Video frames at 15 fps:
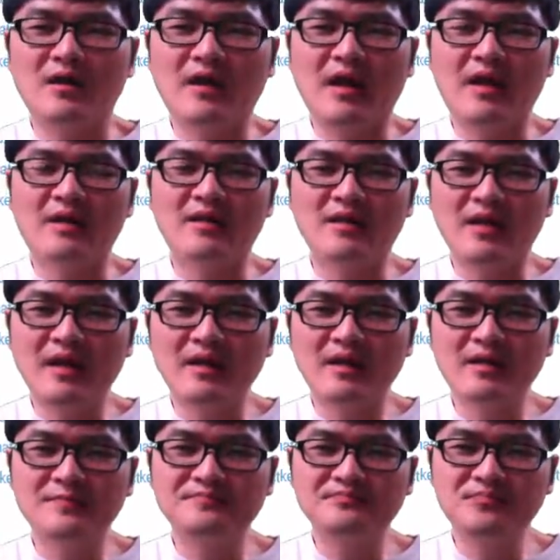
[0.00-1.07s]
You can click
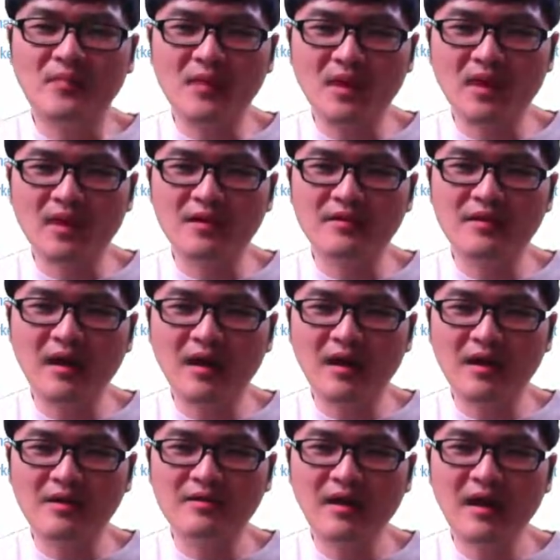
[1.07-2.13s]
the link.
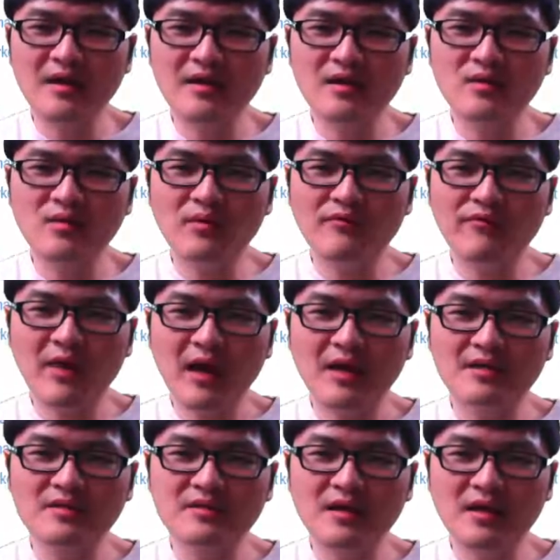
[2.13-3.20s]
There you
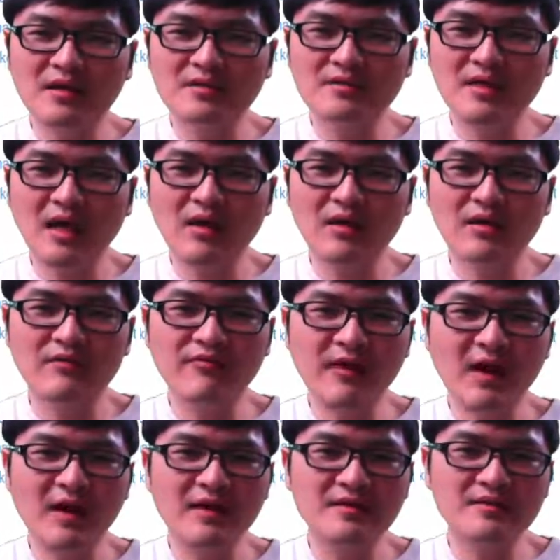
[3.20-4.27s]
will find
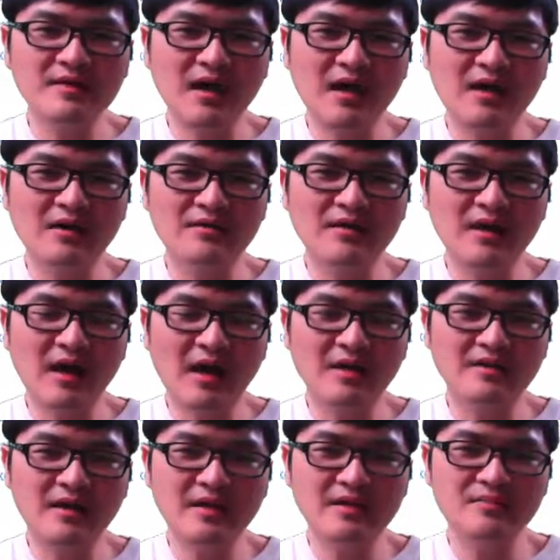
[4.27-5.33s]
some advice
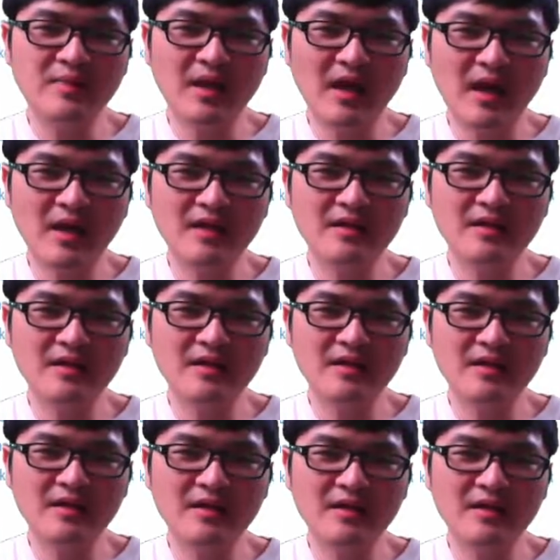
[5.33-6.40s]
on the idea
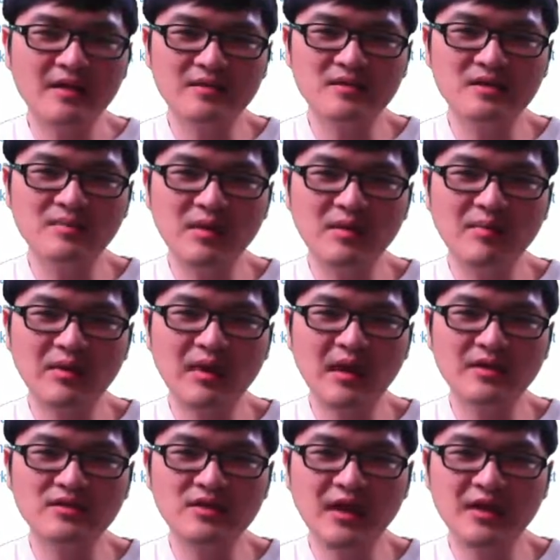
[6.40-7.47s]
behind getting your
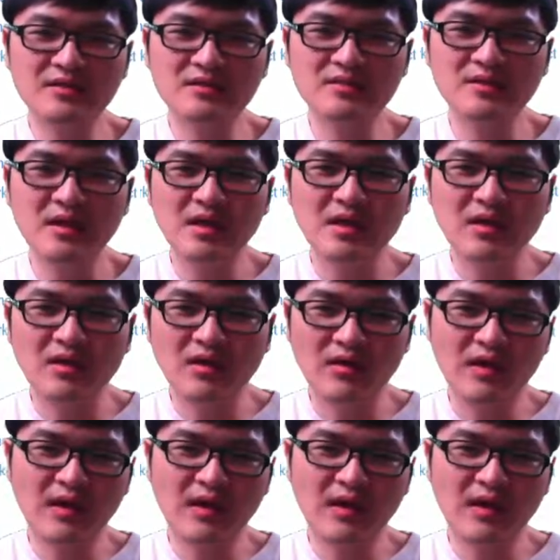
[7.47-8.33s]
customer, potential customer